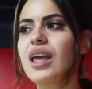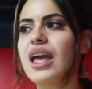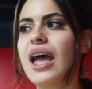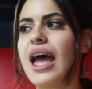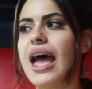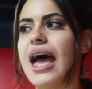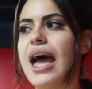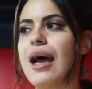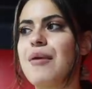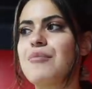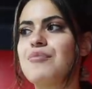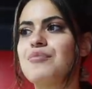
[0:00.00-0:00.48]

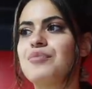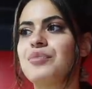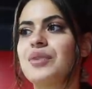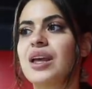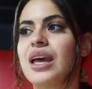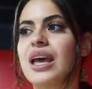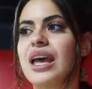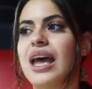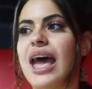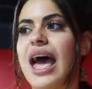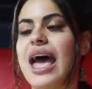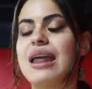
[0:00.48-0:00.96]
Um,
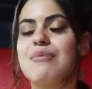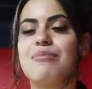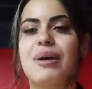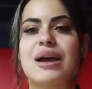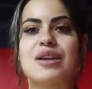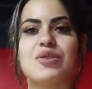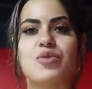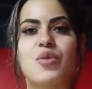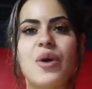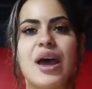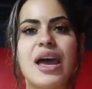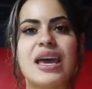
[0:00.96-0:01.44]
and by
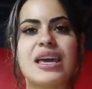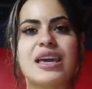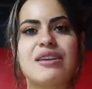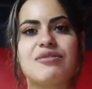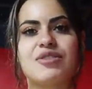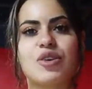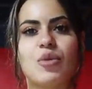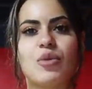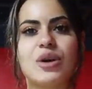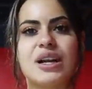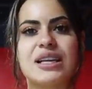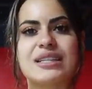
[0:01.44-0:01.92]
the way,
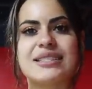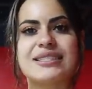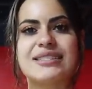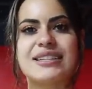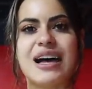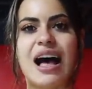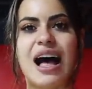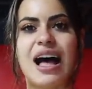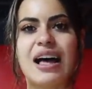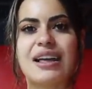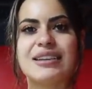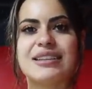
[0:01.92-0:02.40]
if you want to
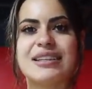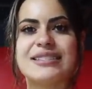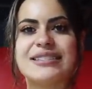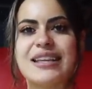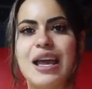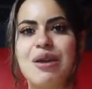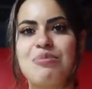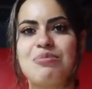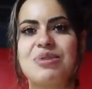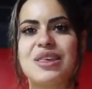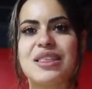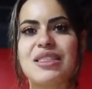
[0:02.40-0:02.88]
start the
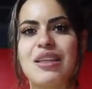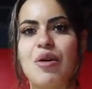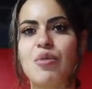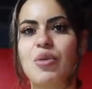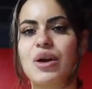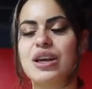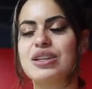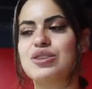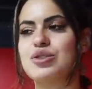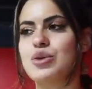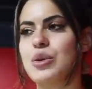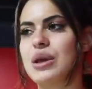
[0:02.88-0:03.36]
same thing that
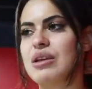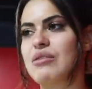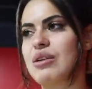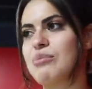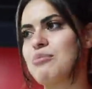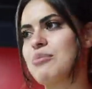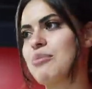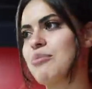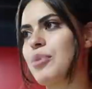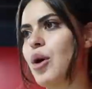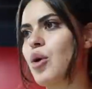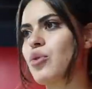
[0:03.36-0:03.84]
we're doing,
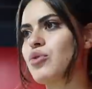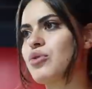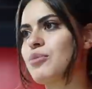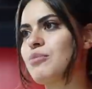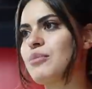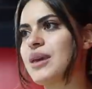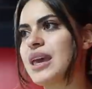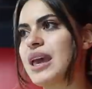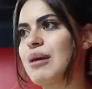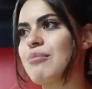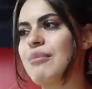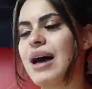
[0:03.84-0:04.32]
both
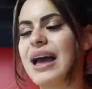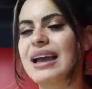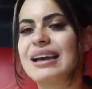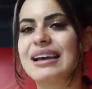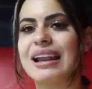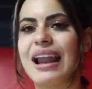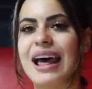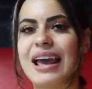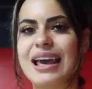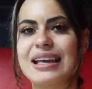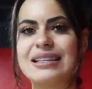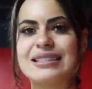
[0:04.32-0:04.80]
me and my
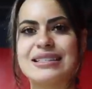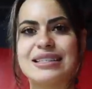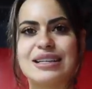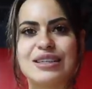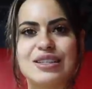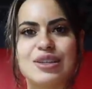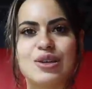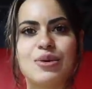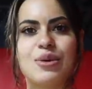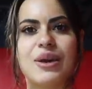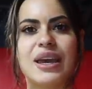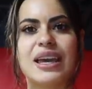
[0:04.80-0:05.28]
clients are
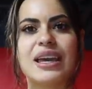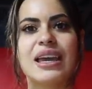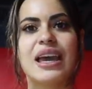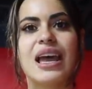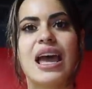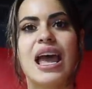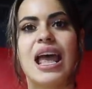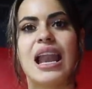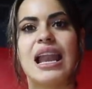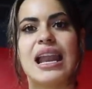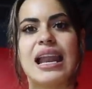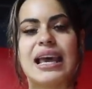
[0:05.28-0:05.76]
doing,
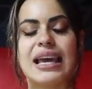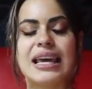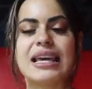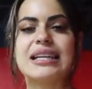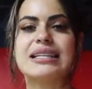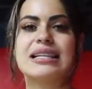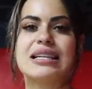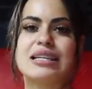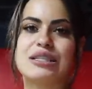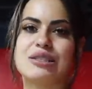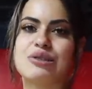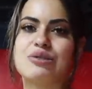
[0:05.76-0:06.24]
link in
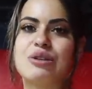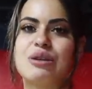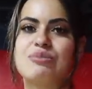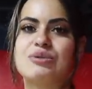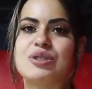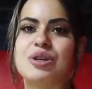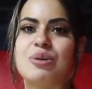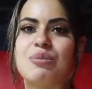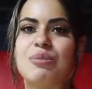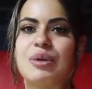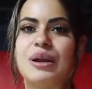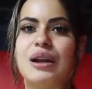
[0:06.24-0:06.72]
the
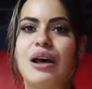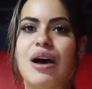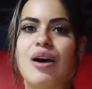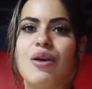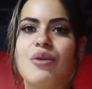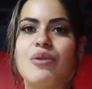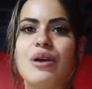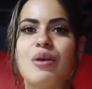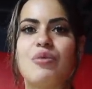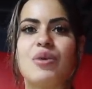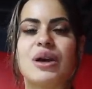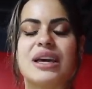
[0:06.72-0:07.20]
description
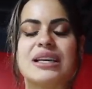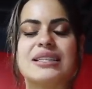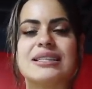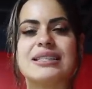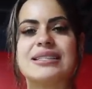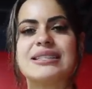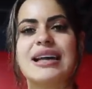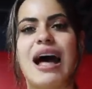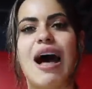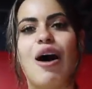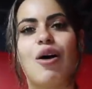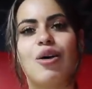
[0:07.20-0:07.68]
below and we can
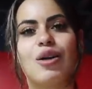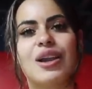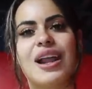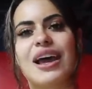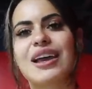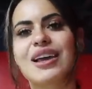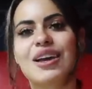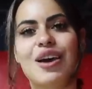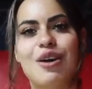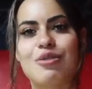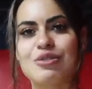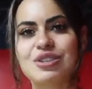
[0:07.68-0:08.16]
start
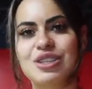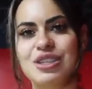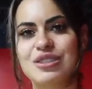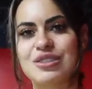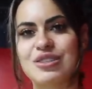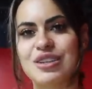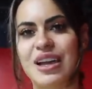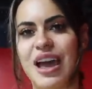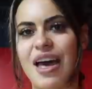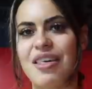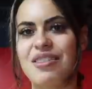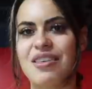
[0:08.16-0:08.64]
online coaching
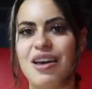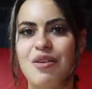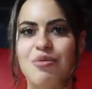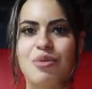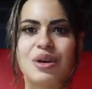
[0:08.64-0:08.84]
together.